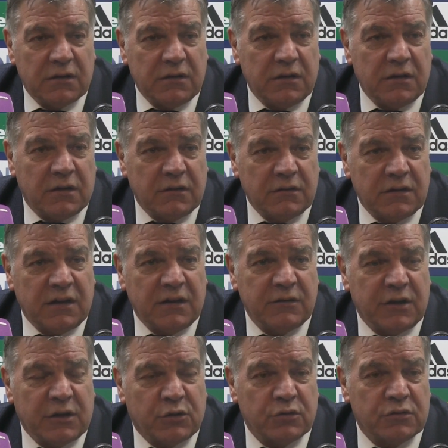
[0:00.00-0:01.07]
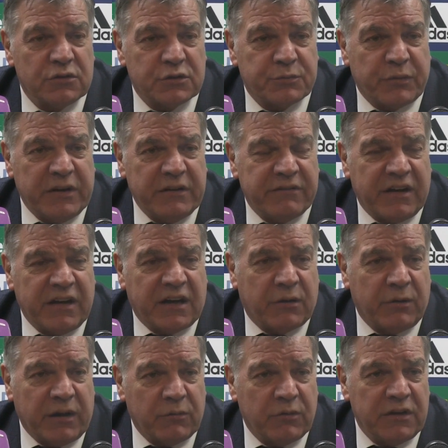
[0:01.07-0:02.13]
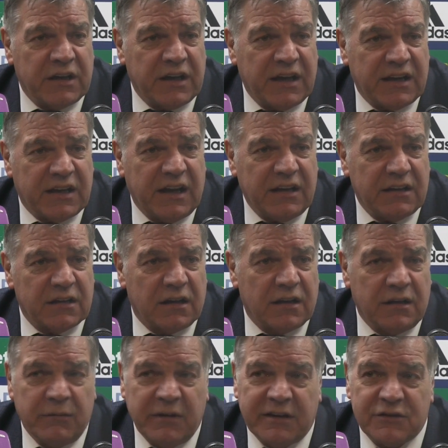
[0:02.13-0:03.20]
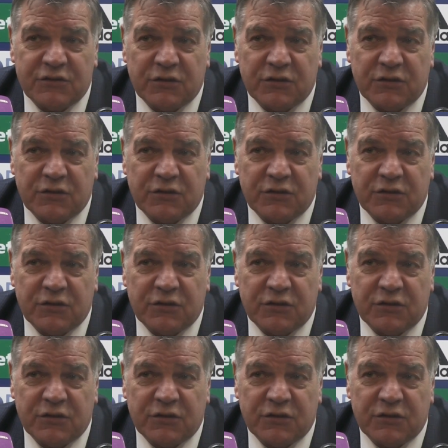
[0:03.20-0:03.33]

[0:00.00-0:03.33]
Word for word: you know, and how you couldn't sprint very quick when you get kicked, like you mean.